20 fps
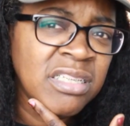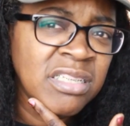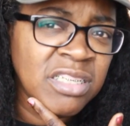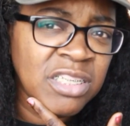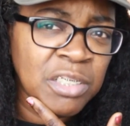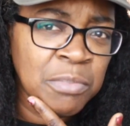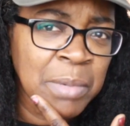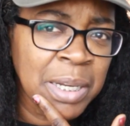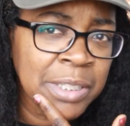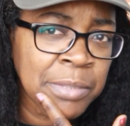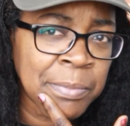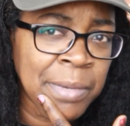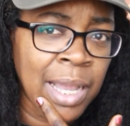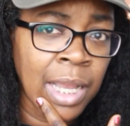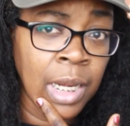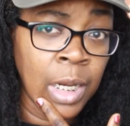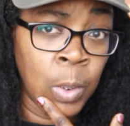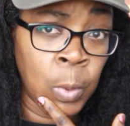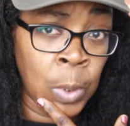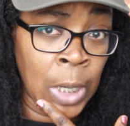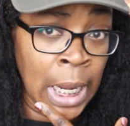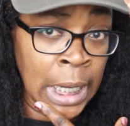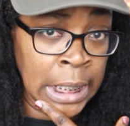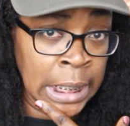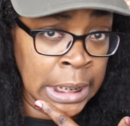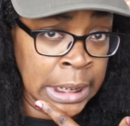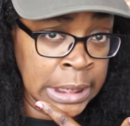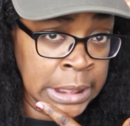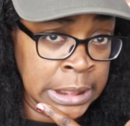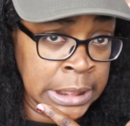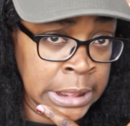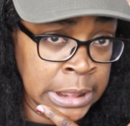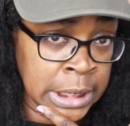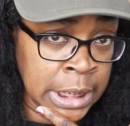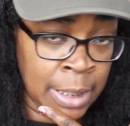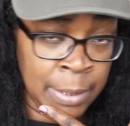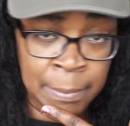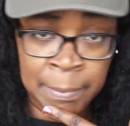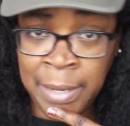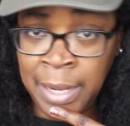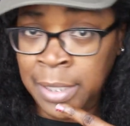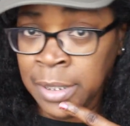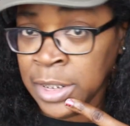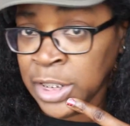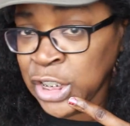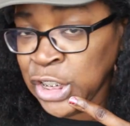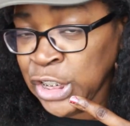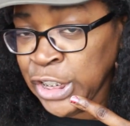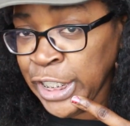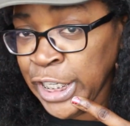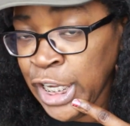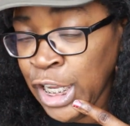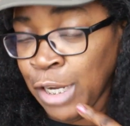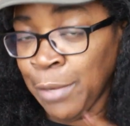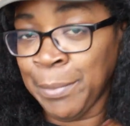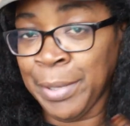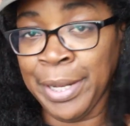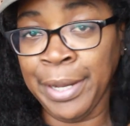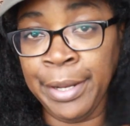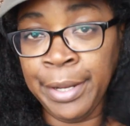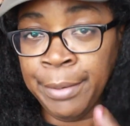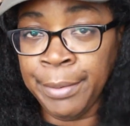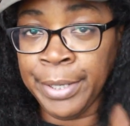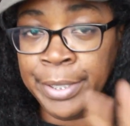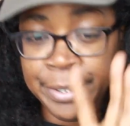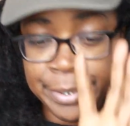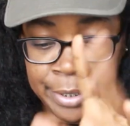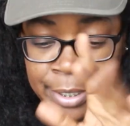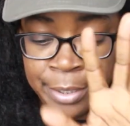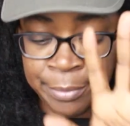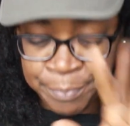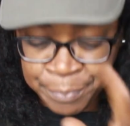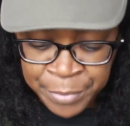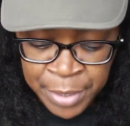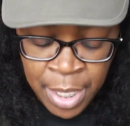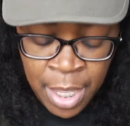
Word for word: don't know if my smile look white in this look here. It might look a little yellow, but anyway, child.